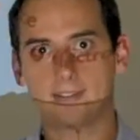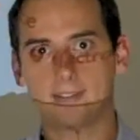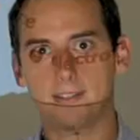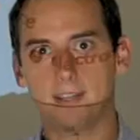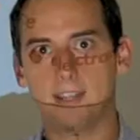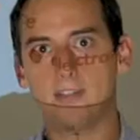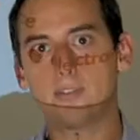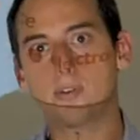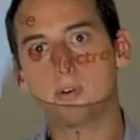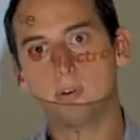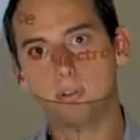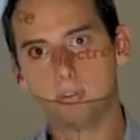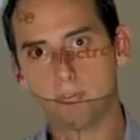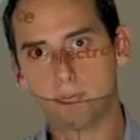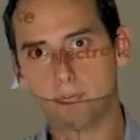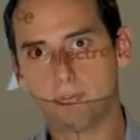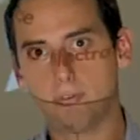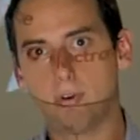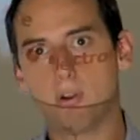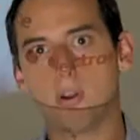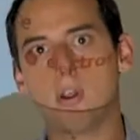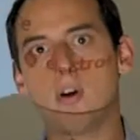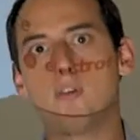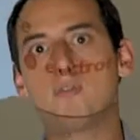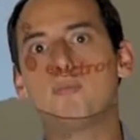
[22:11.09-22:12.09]
It's going to
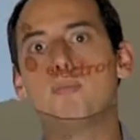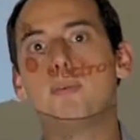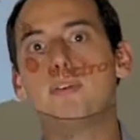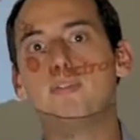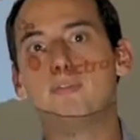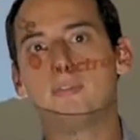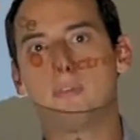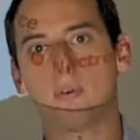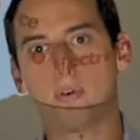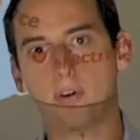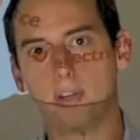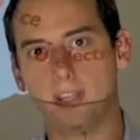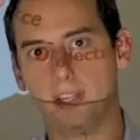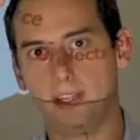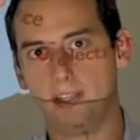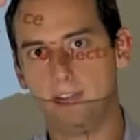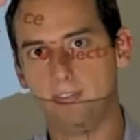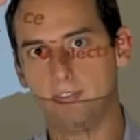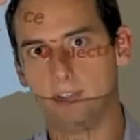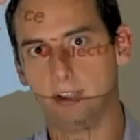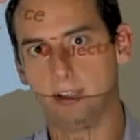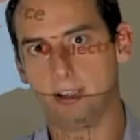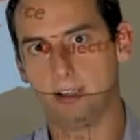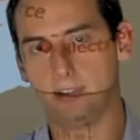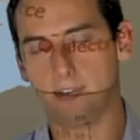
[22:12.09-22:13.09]
fall off before they
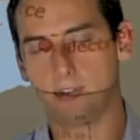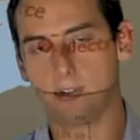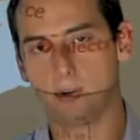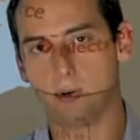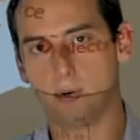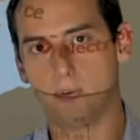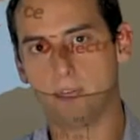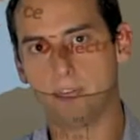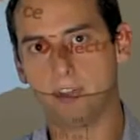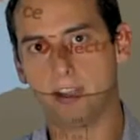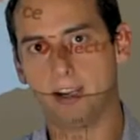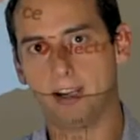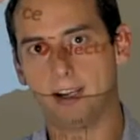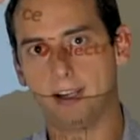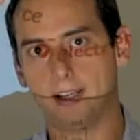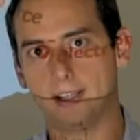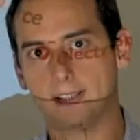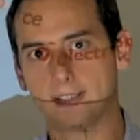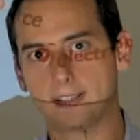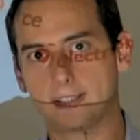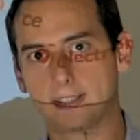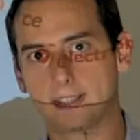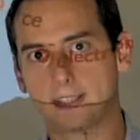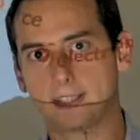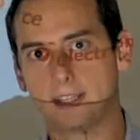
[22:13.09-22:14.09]
even let go of the
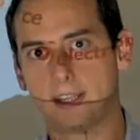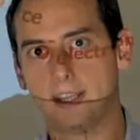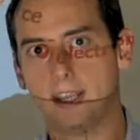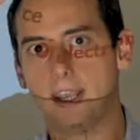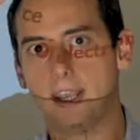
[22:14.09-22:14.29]
hands.